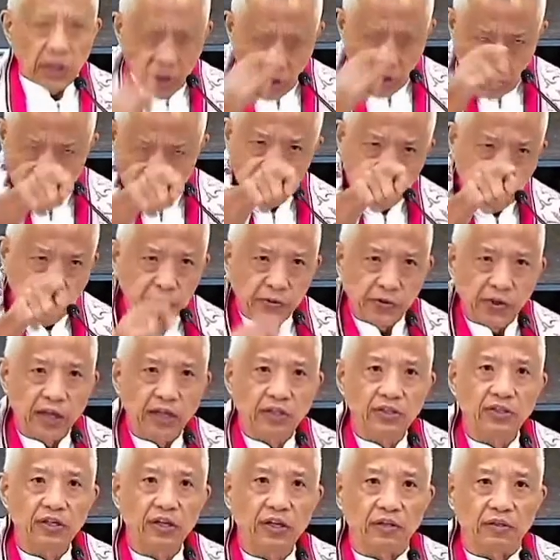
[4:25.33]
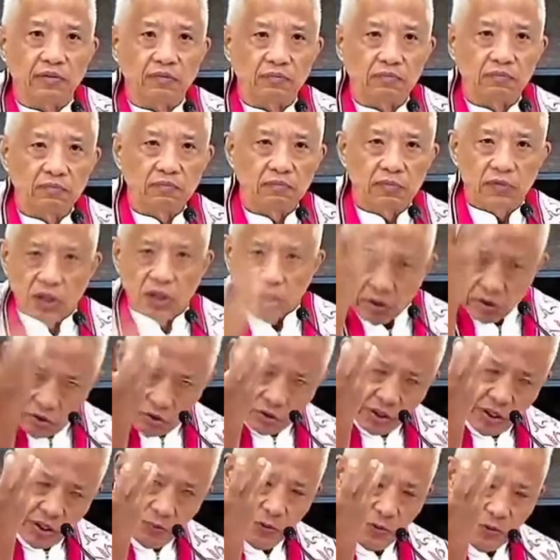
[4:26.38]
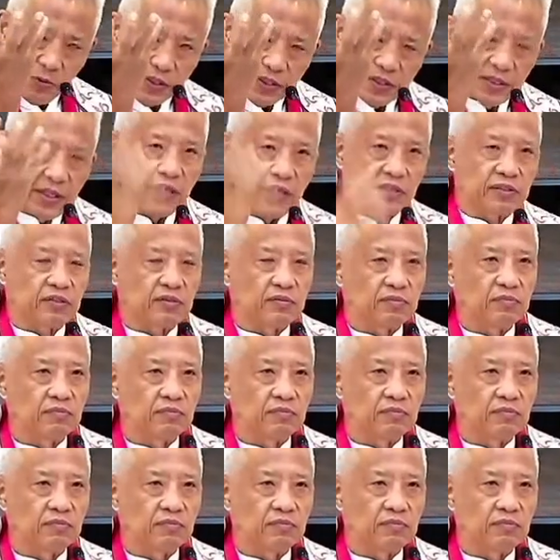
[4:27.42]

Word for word: It's your vocation to give a witness.